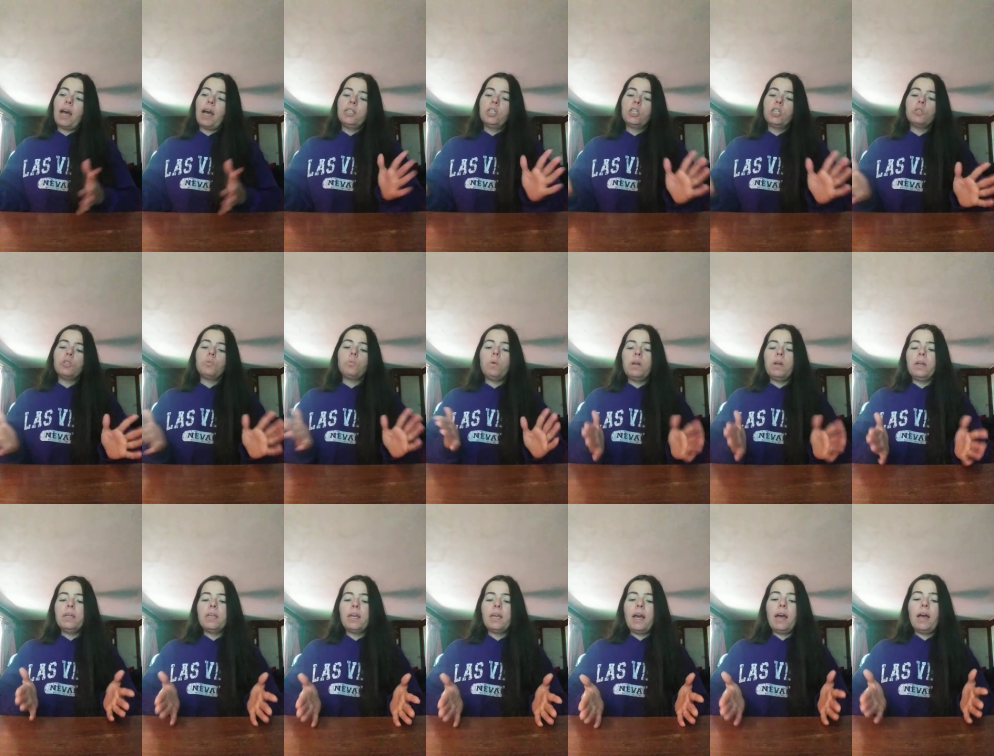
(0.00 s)
I just want
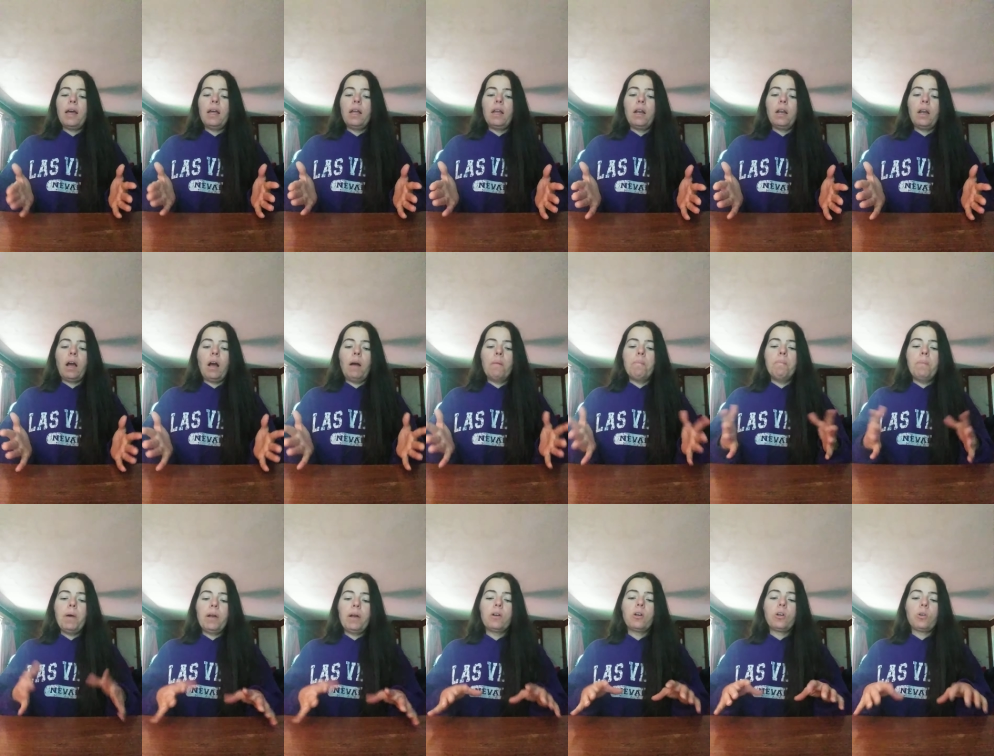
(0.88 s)
to get a
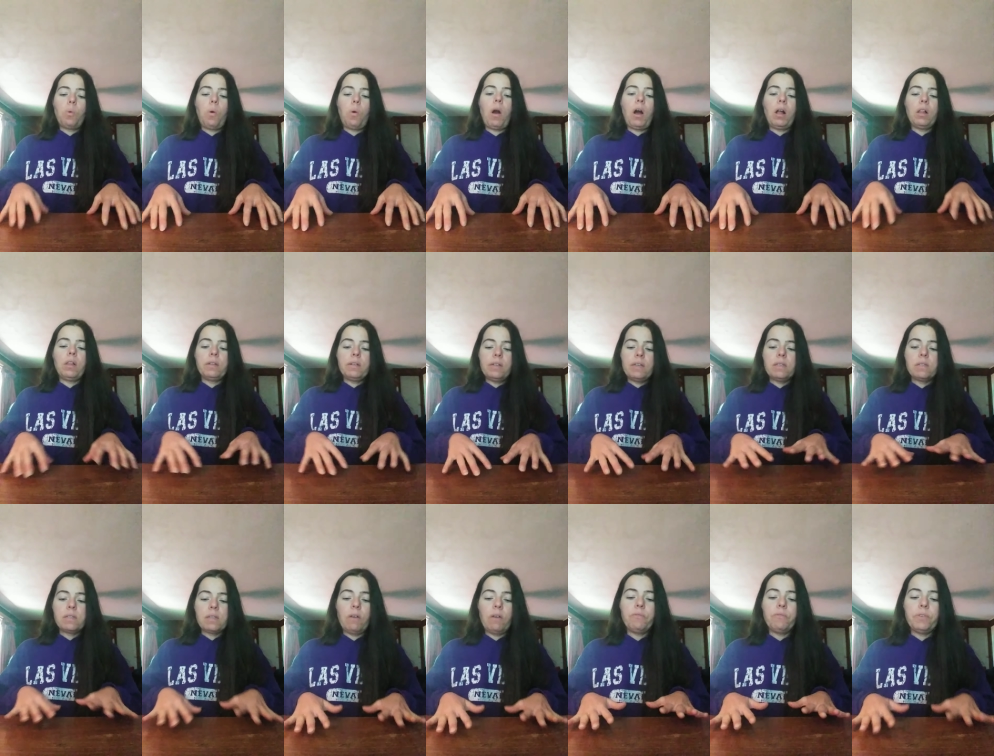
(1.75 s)
better quality
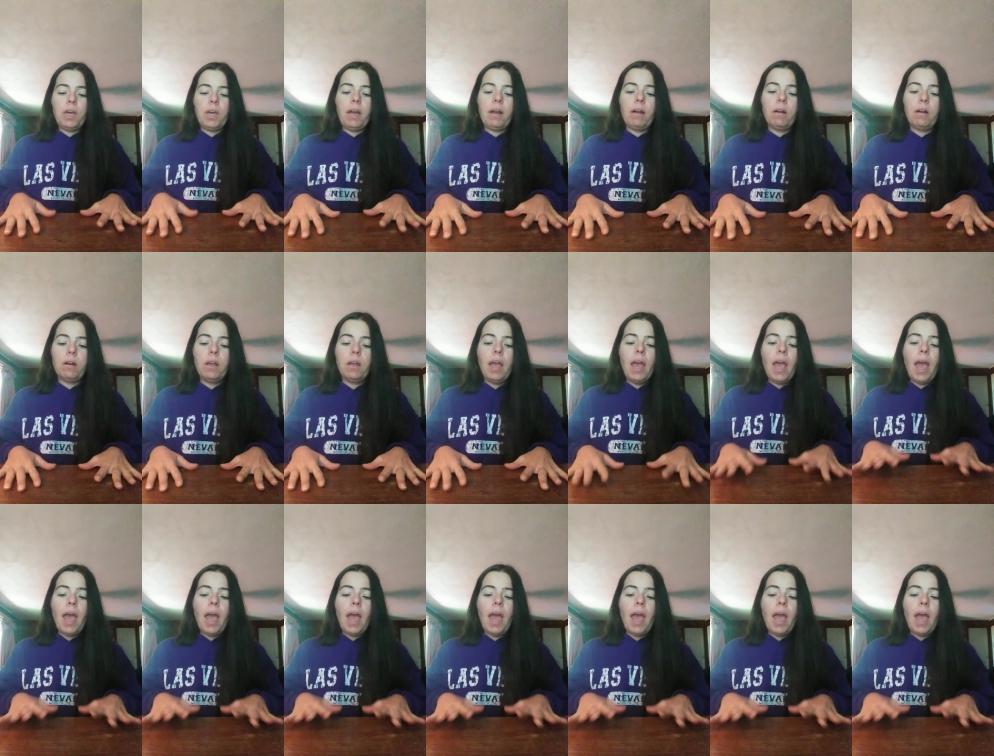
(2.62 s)
self-care.